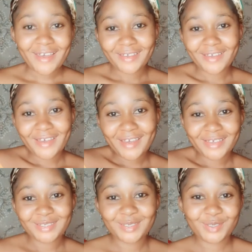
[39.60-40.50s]

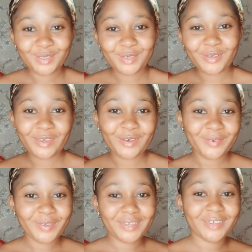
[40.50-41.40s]
Guys, it's your girl
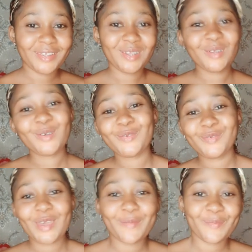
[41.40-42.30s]
again, Love
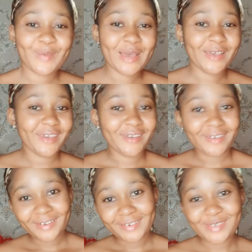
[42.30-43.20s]

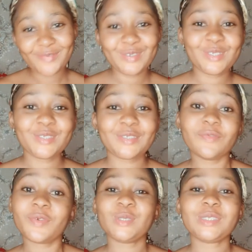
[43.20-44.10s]
Empire. If this is the
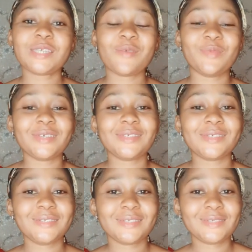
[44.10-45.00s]
first time you're
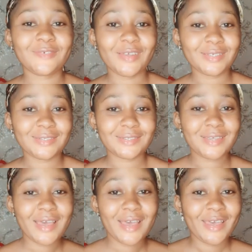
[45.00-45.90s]
seeing this face,
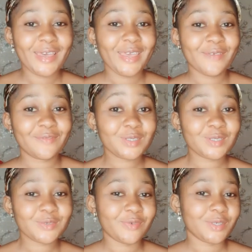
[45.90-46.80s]
if this
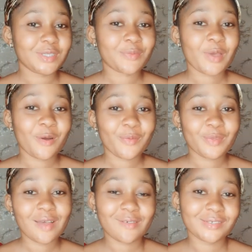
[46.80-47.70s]
is the first time you're coming
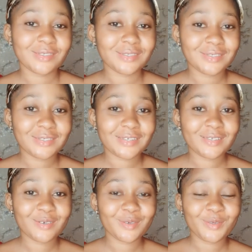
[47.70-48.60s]
across this
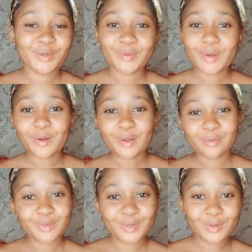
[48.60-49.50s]
channel, you're
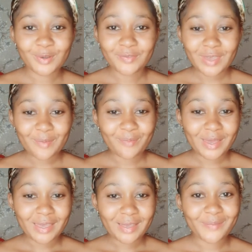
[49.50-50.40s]
welcome to Love
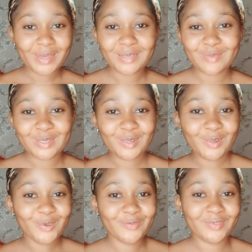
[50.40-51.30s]
Empire. My name is
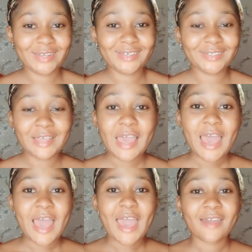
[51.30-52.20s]
Loveling,
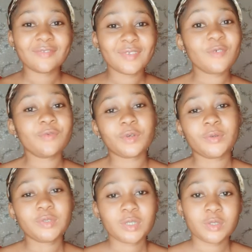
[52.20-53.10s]
and if you're a
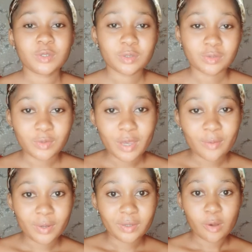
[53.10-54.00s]
returning
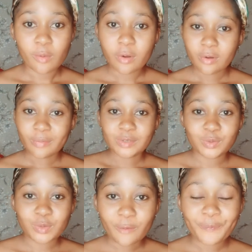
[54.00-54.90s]
subscriber, you're welcome as
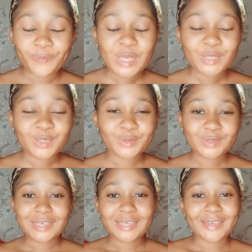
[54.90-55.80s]
well. So
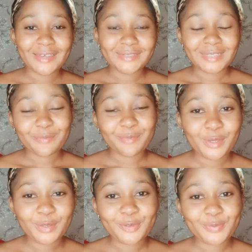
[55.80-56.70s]
today, guys, I'm
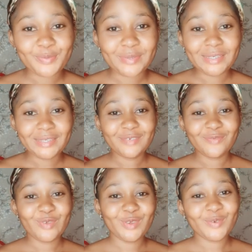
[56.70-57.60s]
going to be
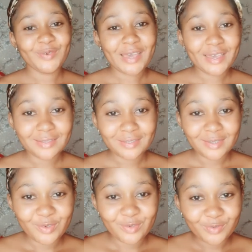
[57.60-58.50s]
giving you guys
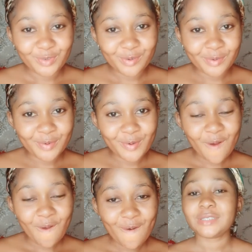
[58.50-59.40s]
a review
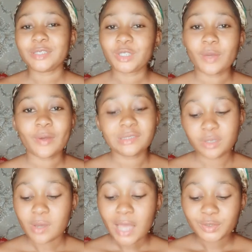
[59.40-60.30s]
of shower
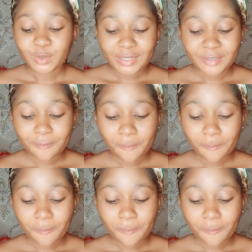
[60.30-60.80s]
gel, actually.